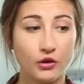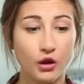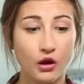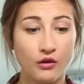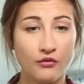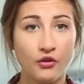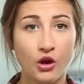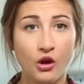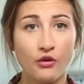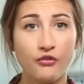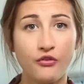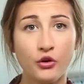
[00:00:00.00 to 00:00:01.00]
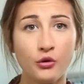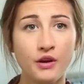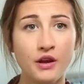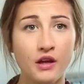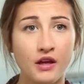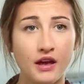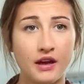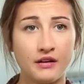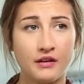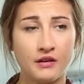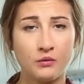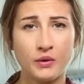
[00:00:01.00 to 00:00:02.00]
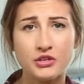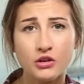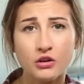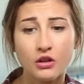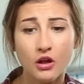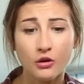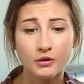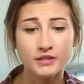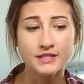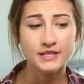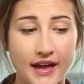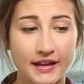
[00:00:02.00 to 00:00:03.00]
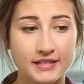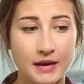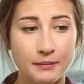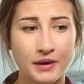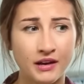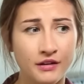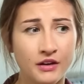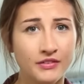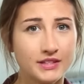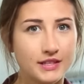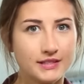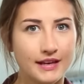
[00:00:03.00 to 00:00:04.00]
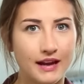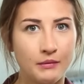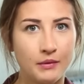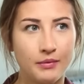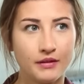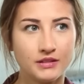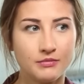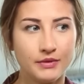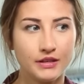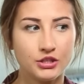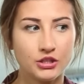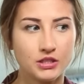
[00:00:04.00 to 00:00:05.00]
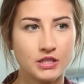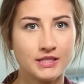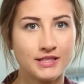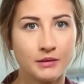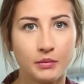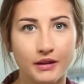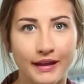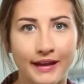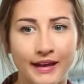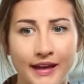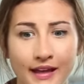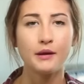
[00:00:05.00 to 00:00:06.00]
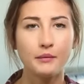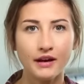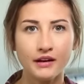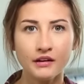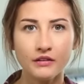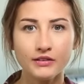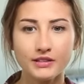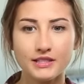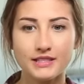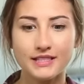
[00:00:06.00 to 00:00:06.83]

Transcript: full of food and, and winter clothes, and I'm kind of nervous because like I'm about to meet Justin Timberlake, and I'm kind of nervous to